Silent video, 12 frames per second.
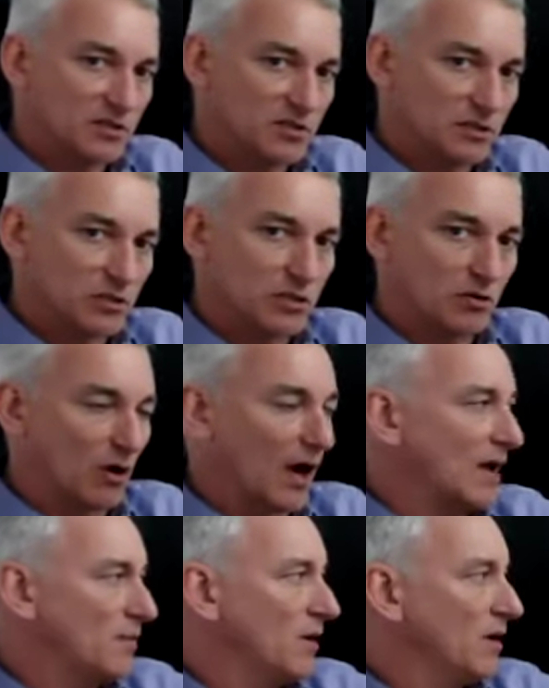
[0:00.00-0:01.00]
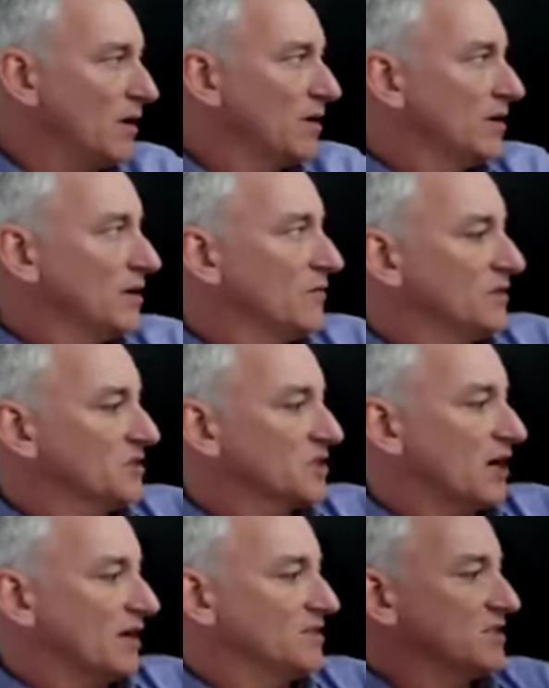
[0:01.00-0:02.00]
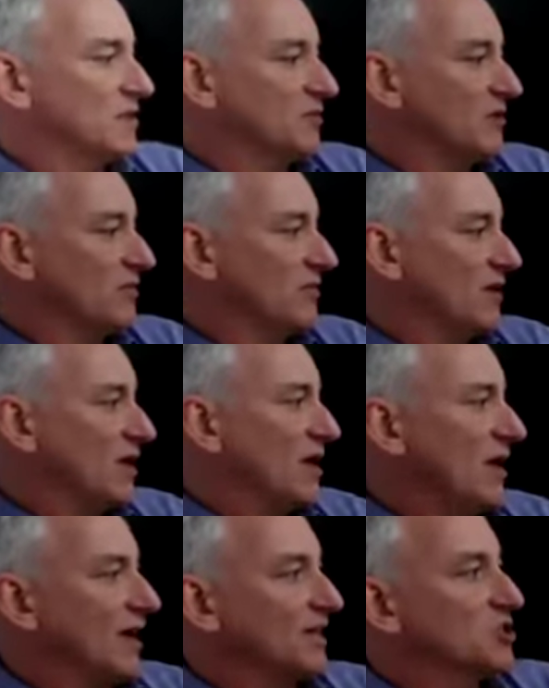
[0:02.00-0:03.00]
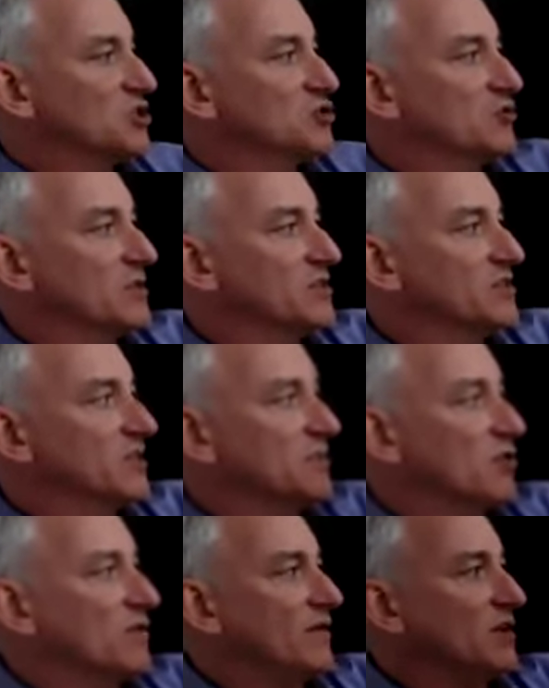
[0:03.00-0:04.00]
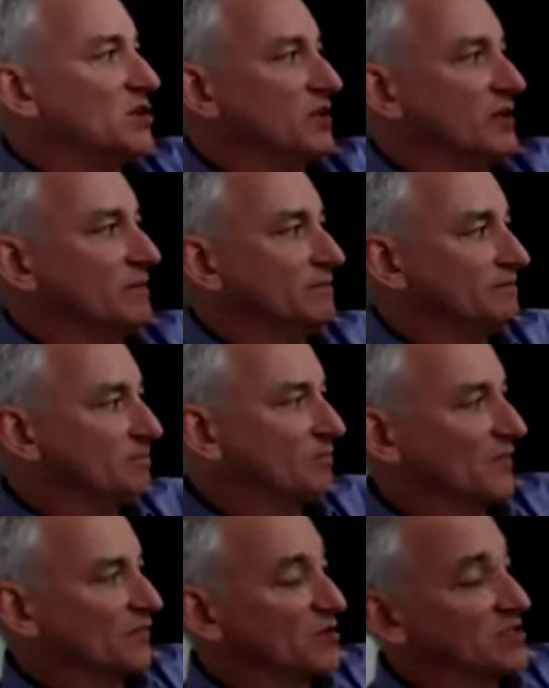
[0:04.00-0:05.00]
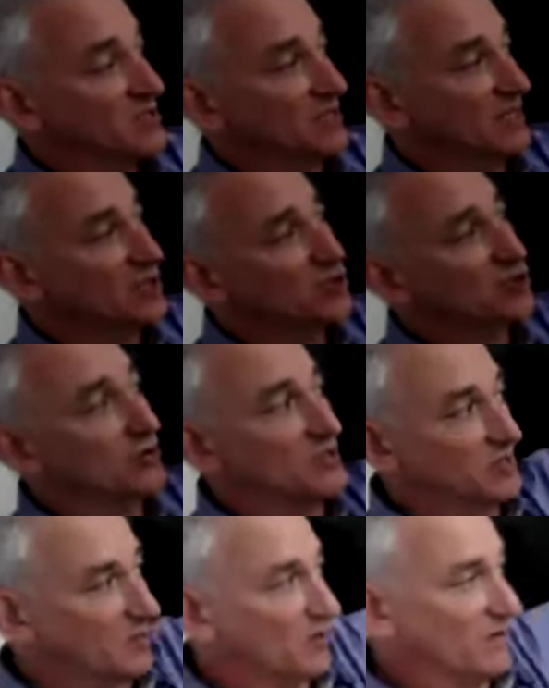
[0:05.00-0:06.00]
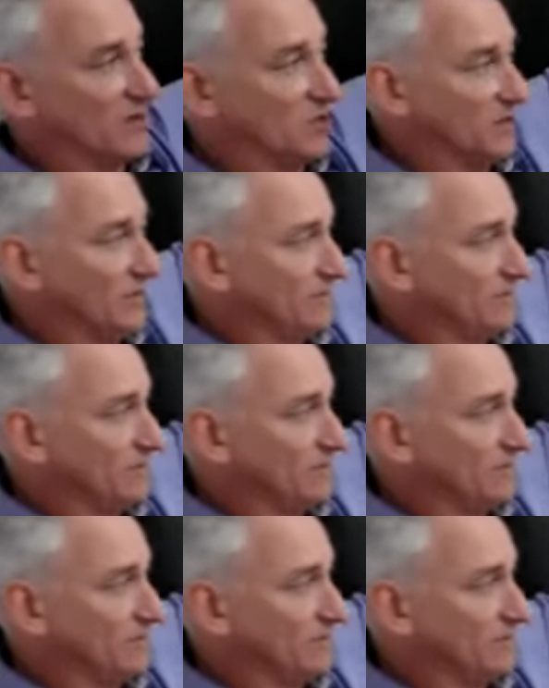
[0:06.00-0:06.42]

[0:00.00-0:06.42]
describe this concept of extrinsic motivation versus intrinsic motivation,